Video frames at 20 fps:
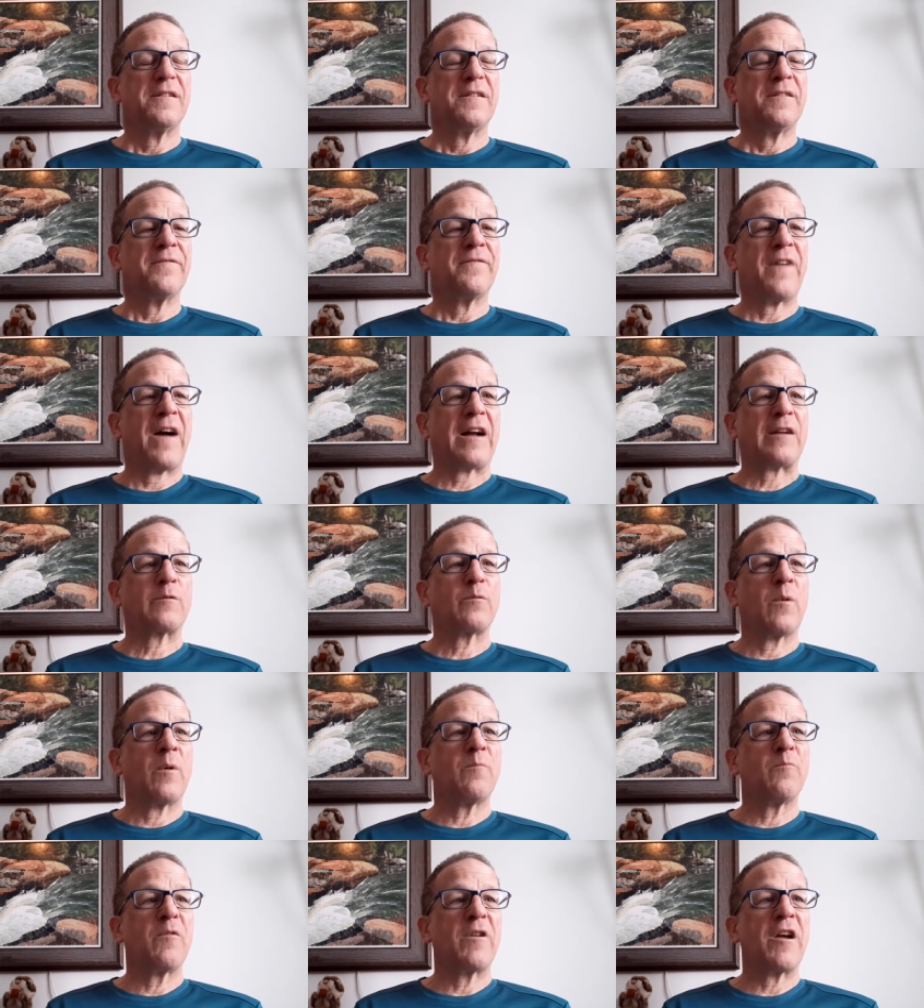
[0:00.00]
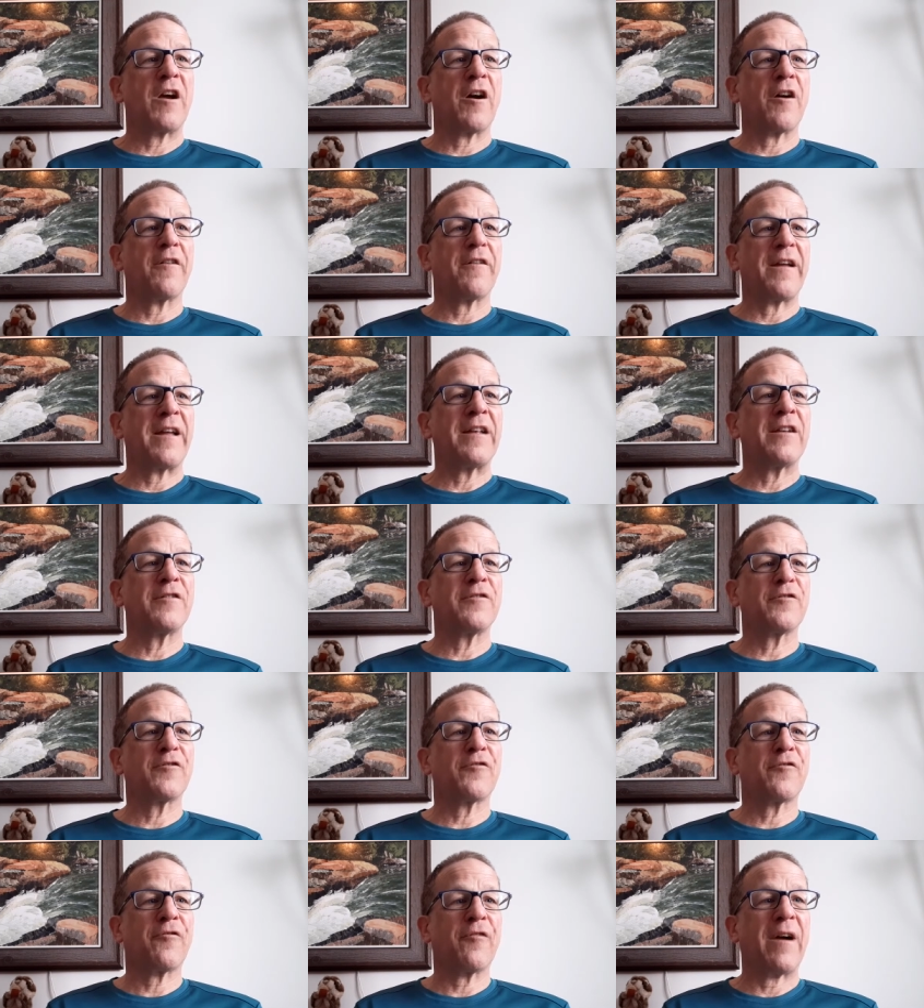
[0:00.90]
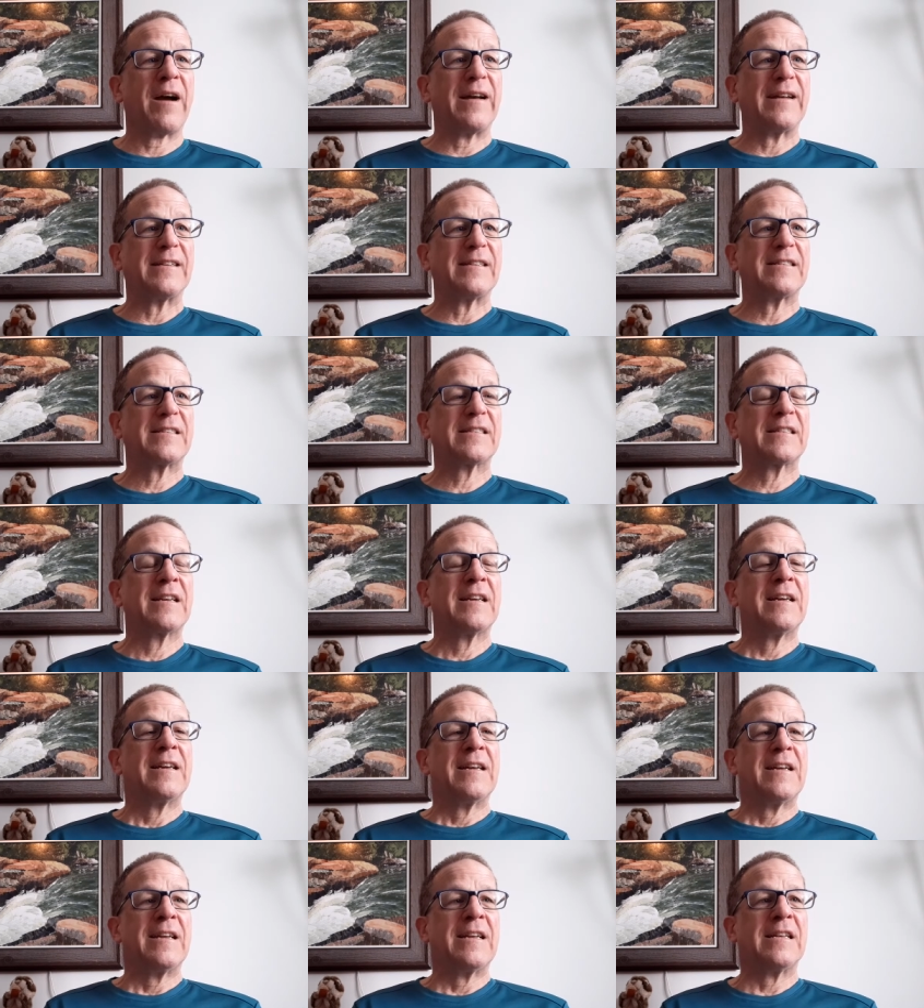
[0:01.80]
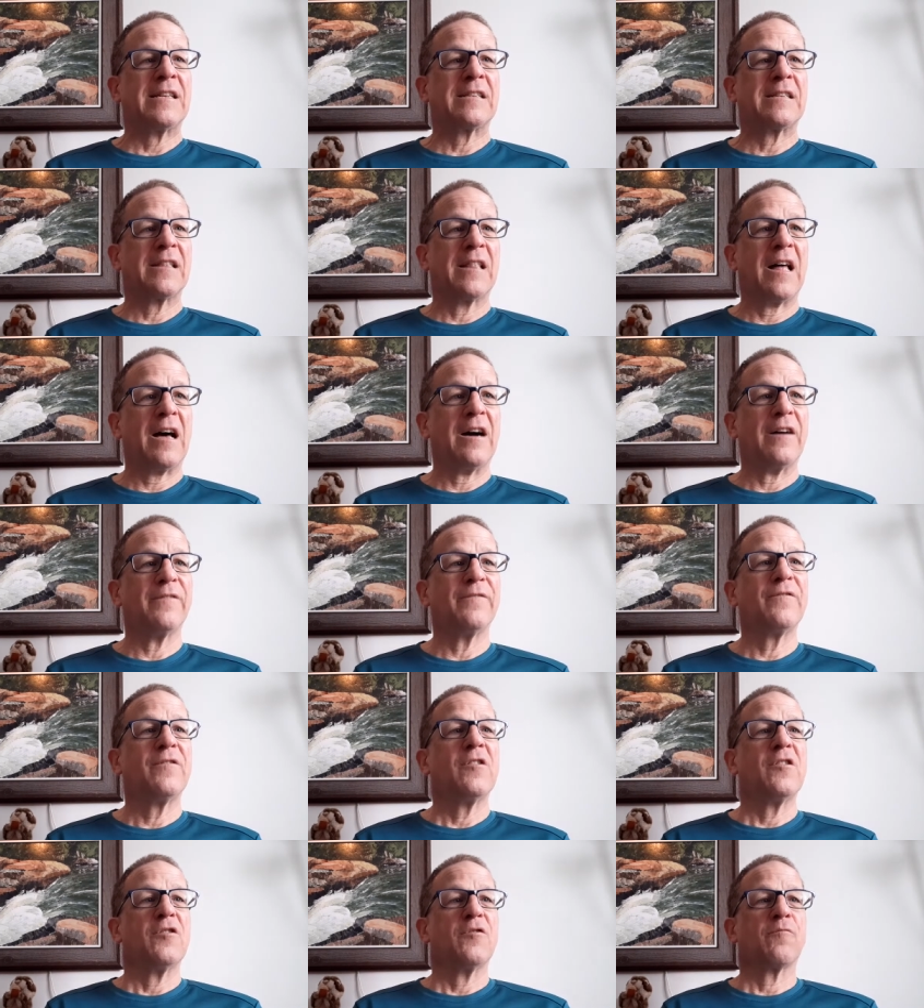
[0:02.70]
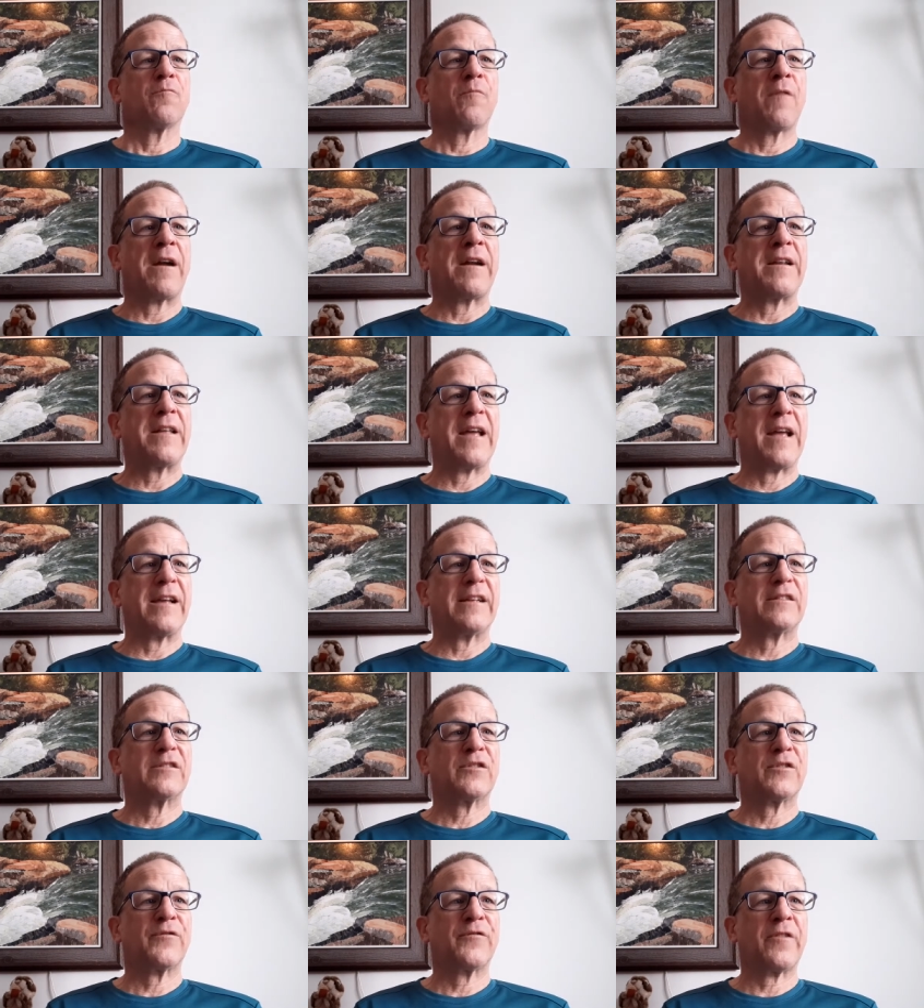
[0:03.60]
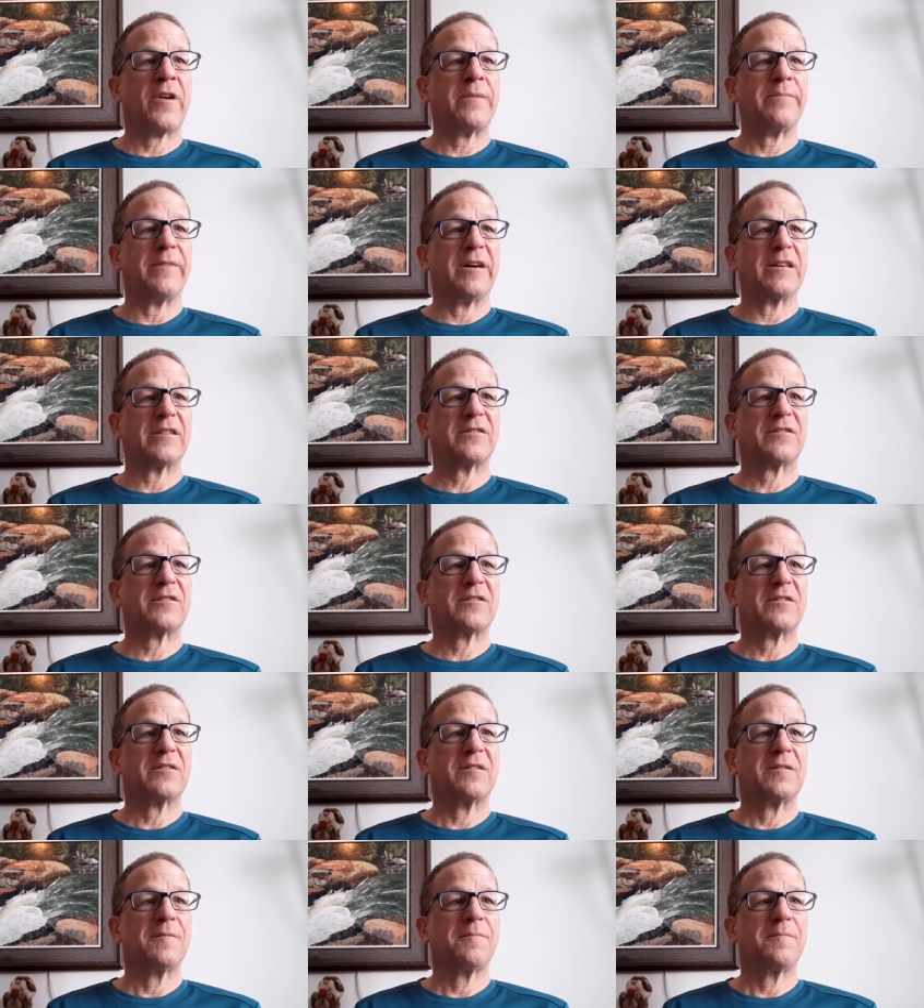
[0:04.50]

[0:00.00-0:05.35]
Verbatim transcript: In fact, when we are in Christ, his love radiates from us.